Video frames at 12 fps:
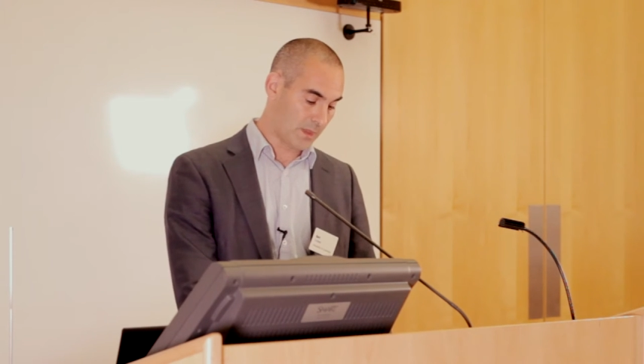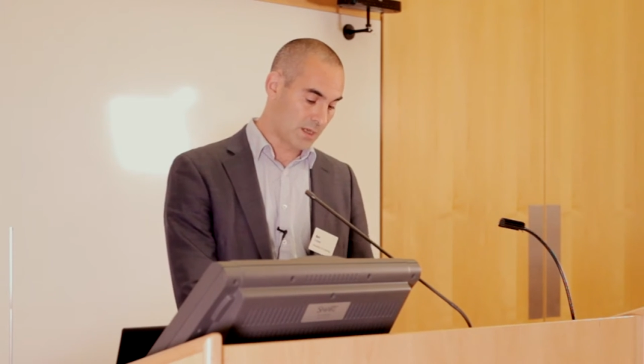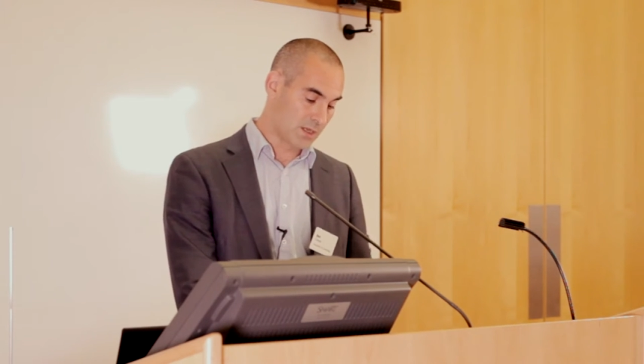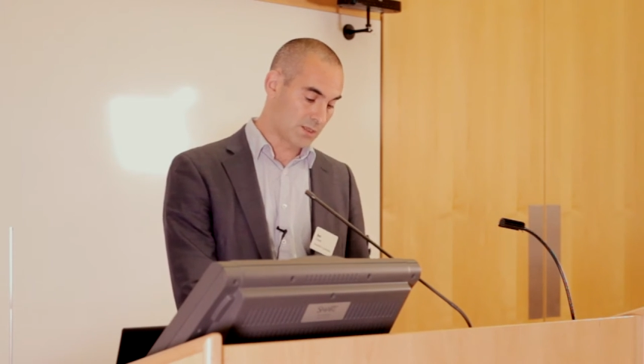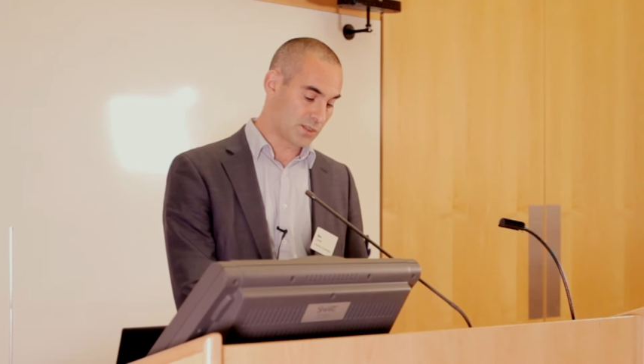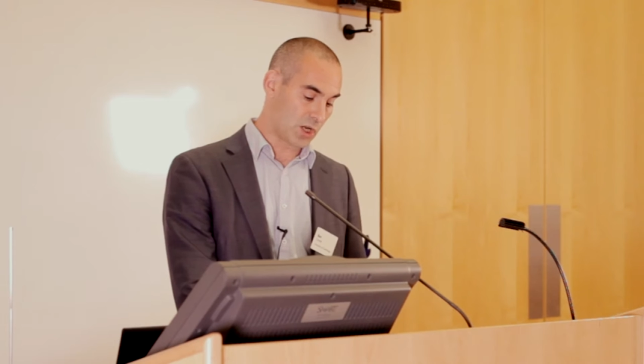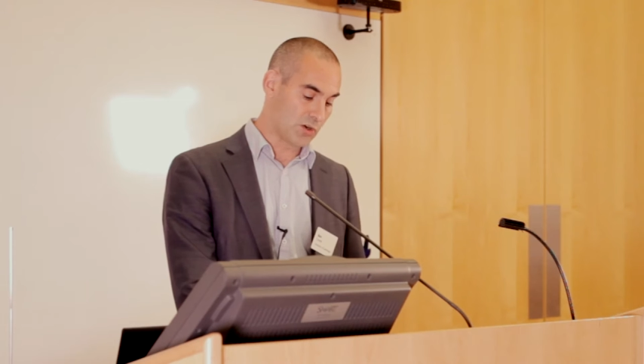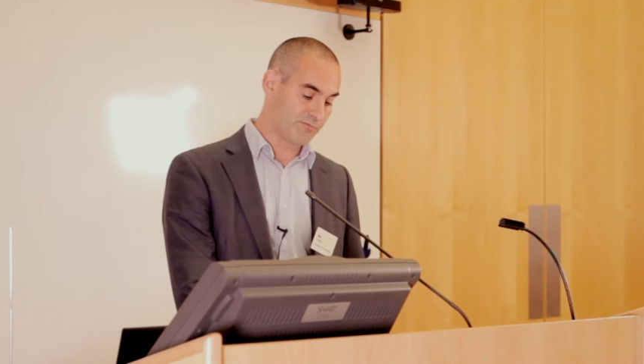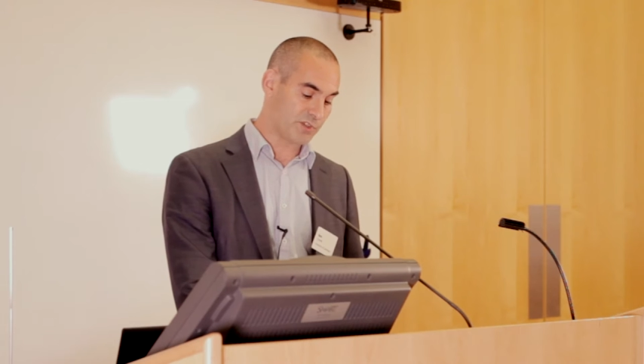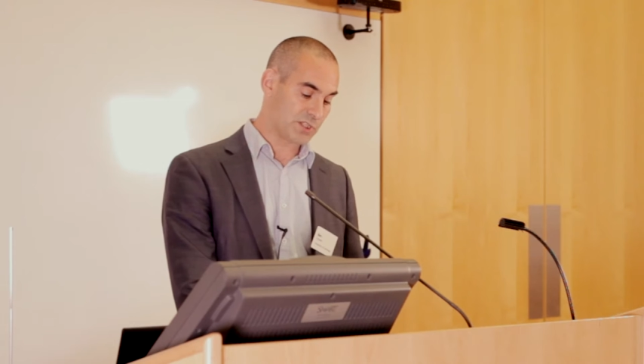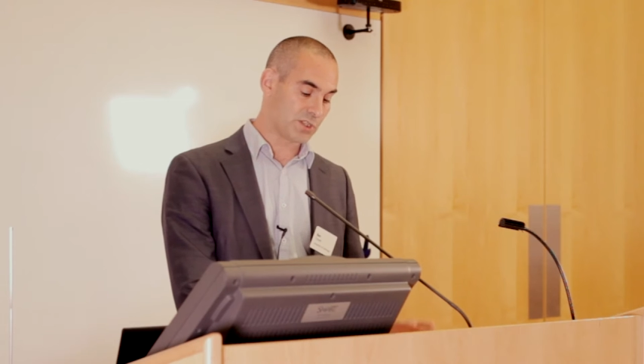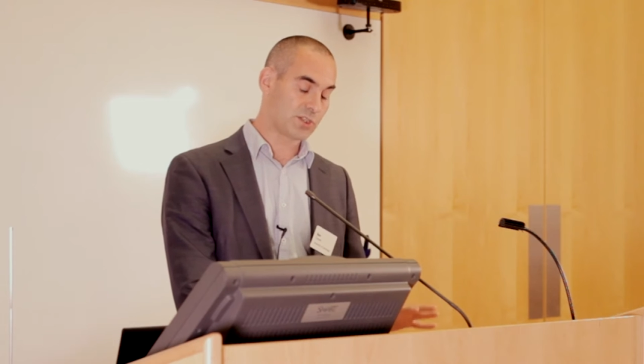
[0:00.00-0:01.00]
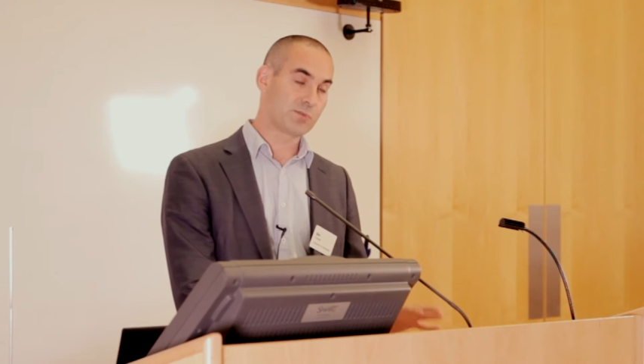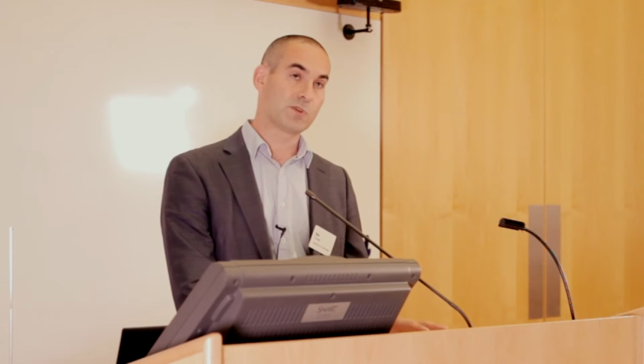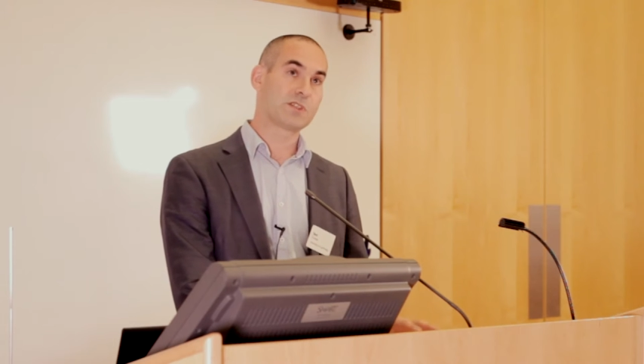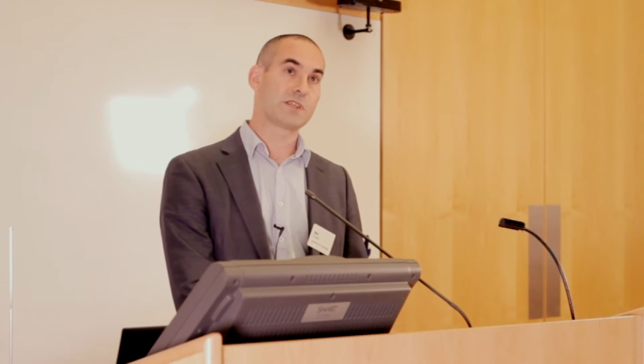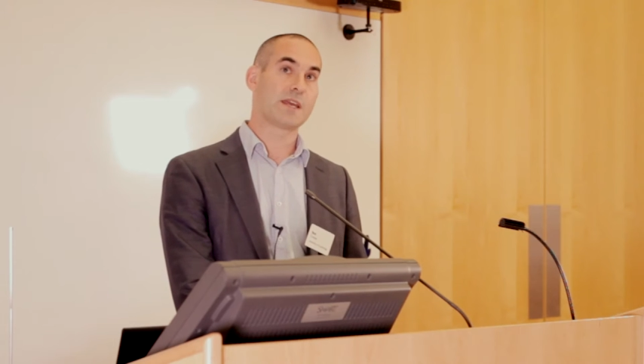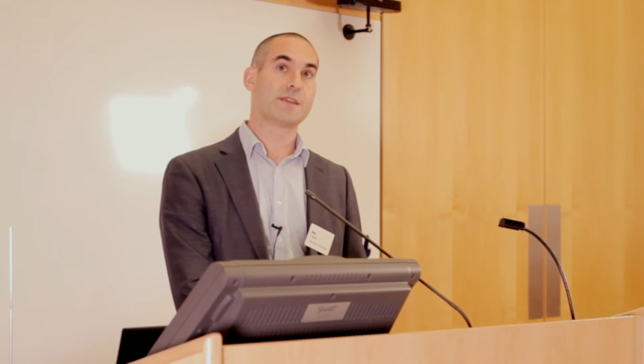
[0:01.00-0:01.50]
So prisoners would
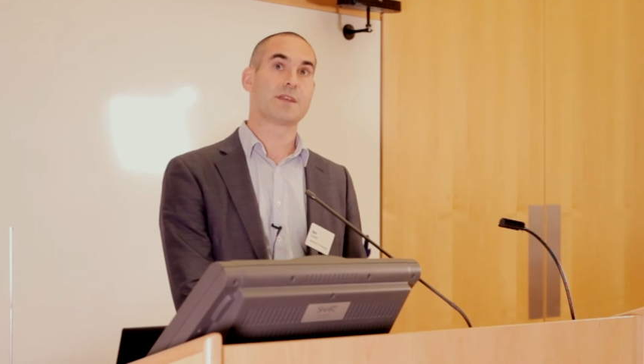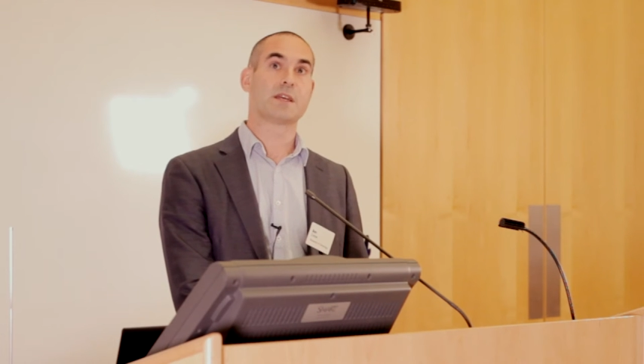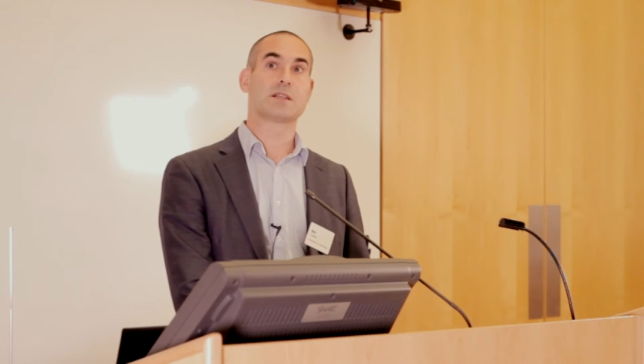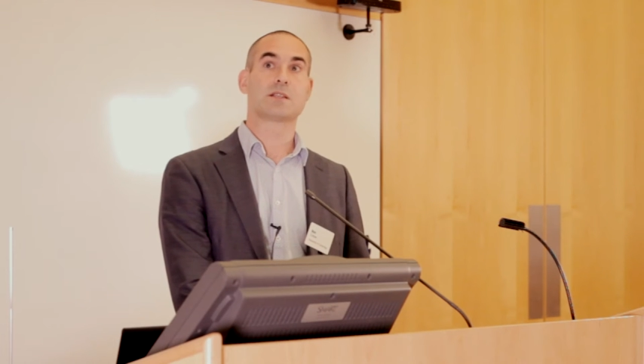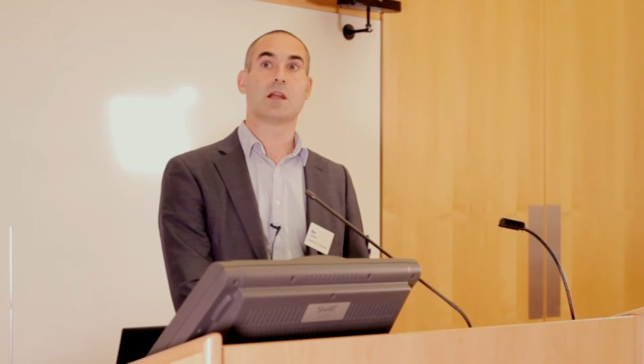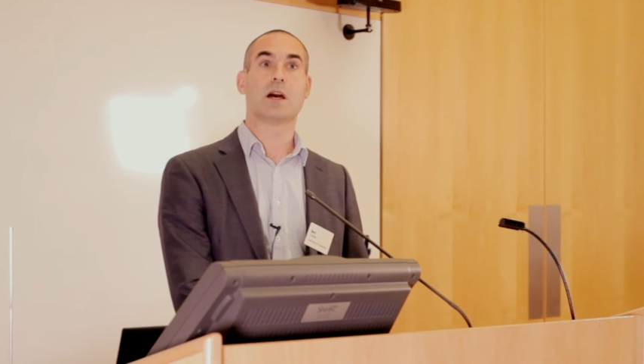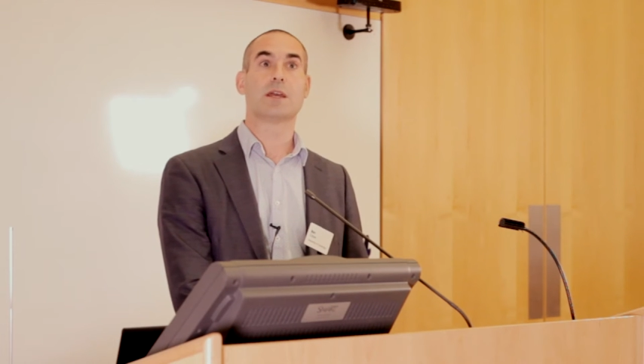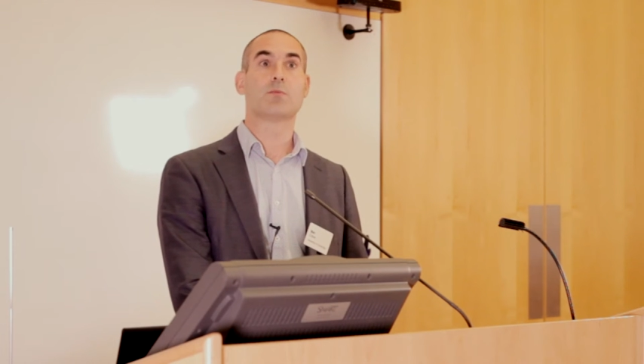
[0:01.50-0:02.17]
say things like,